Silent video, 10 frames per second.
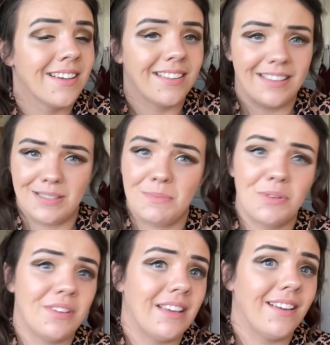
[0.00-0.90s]
this
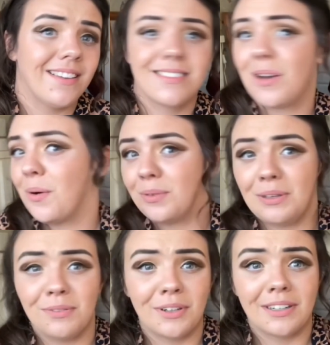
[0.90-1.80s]
movie is only
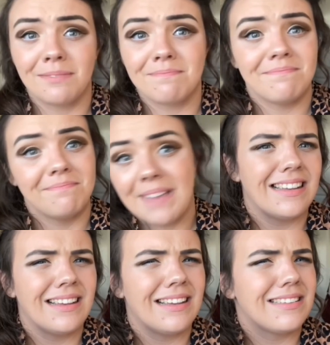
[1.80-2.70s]
for men.
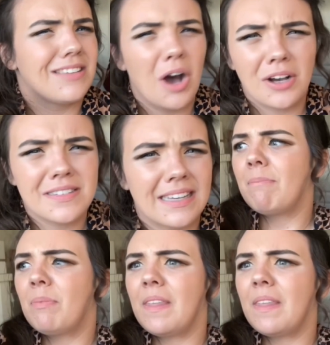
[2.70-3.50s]
Toxic.